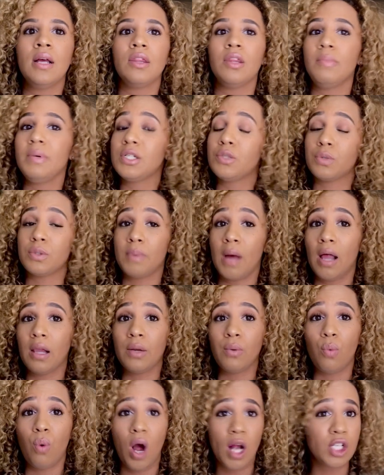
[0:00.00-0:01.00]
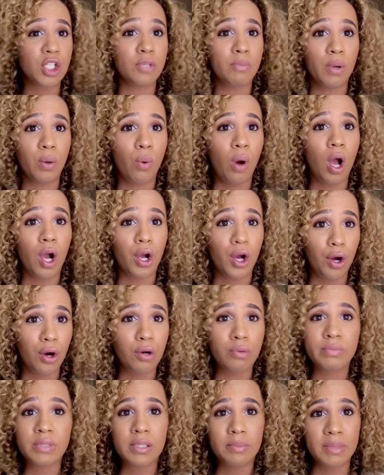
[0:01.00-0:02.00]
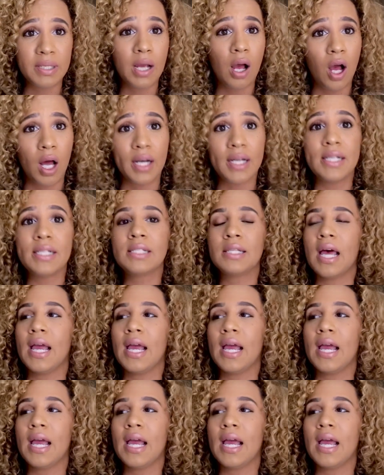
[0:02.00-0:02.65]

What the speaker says: The bitch was probably watching me walk home, to be honest.